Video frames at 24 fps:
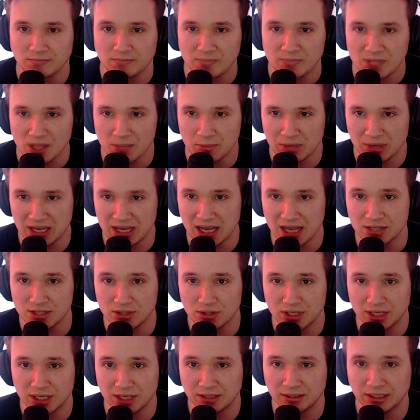But yeah, you
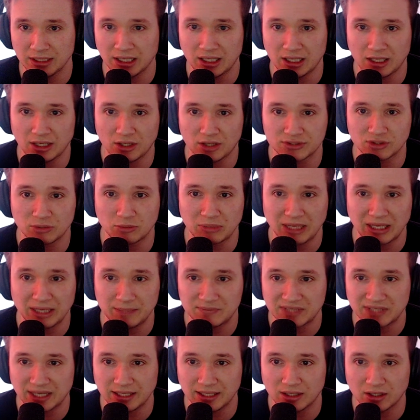can also play
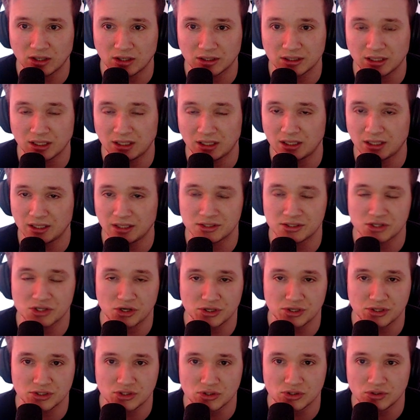Psylocke on
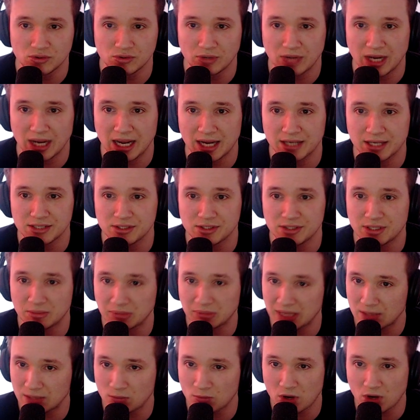turn 2, and you can
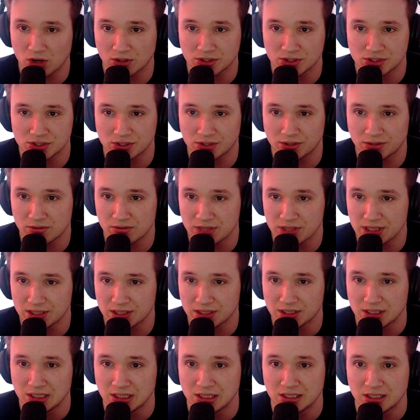play Wong on turn 3.
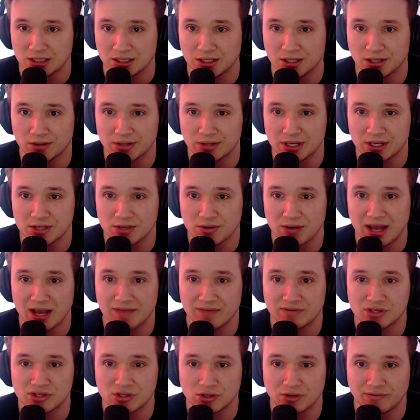You know, then you have
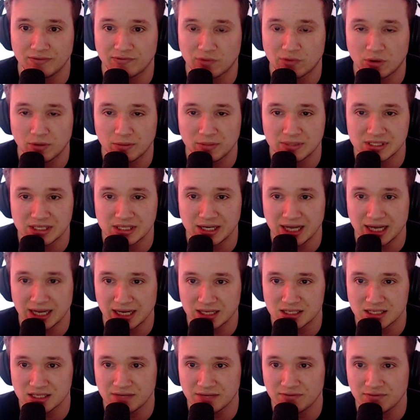a turn 4 Mr.
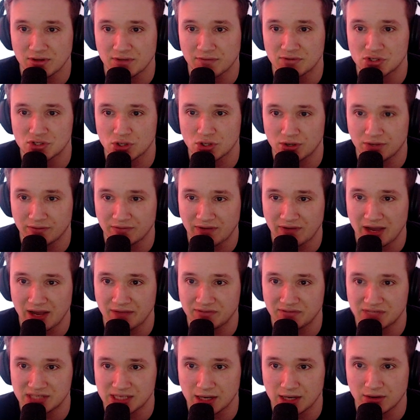Negative, you have a turn 5
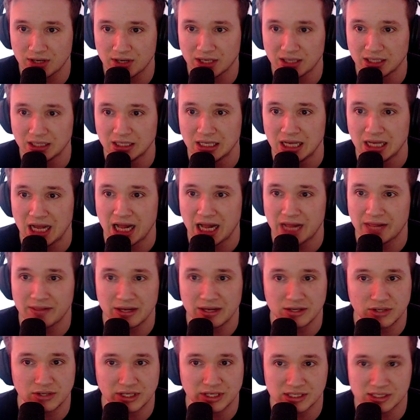Sarah, and then
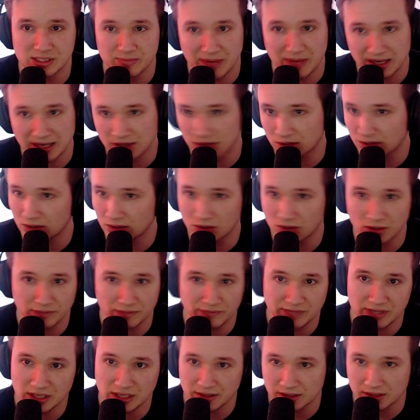you can smack on all of
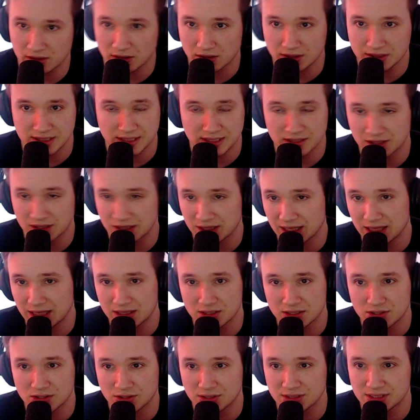the other cards that you're gonna get in
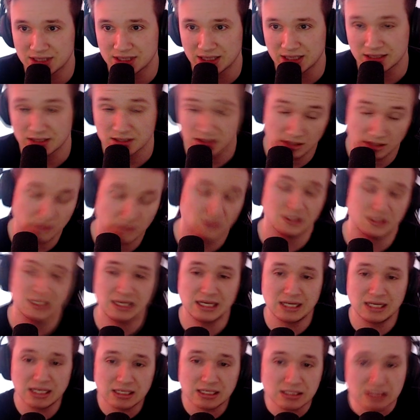turn 6. So
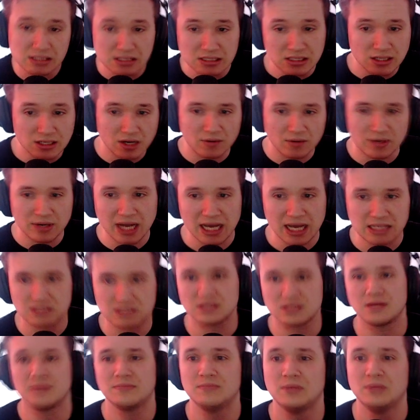it is, you know, it has
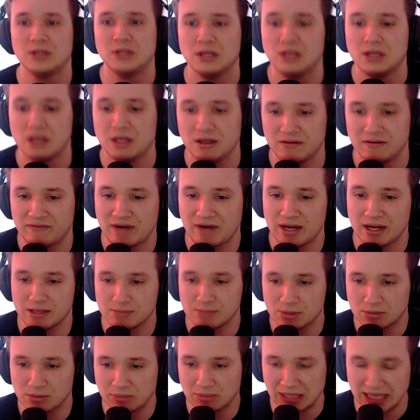some
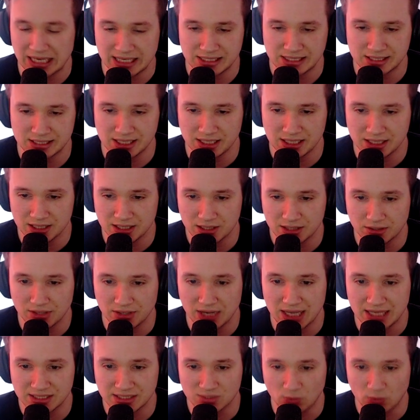viable plays in here
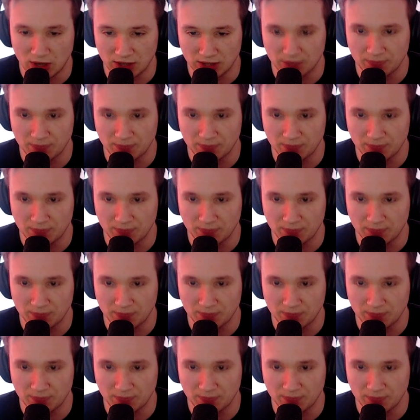as well.